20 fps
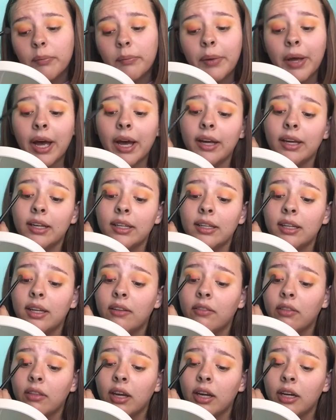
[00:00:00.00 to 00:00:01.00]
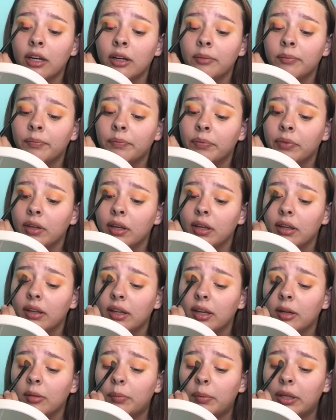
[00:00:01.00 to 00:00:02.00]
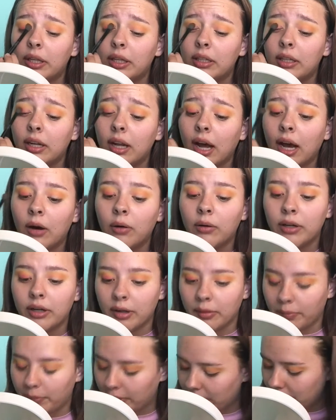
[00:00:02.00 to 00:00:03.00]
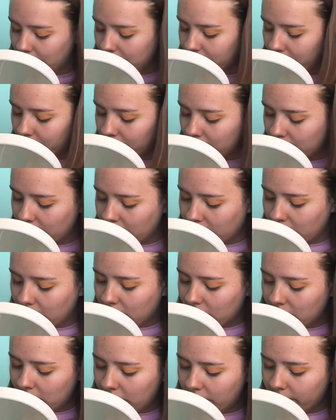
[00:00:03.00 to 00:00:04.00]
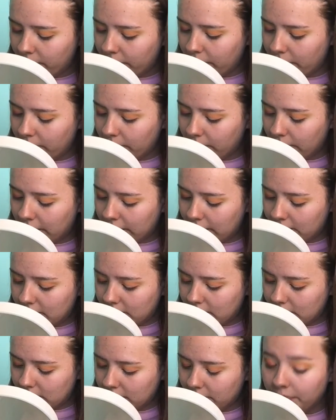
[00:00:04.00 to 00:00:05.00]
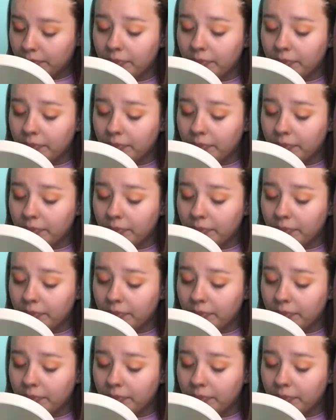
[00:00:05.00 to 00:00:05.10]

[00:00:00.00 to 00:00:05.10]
pack it in there and, like, blend it out in a bit with the rest.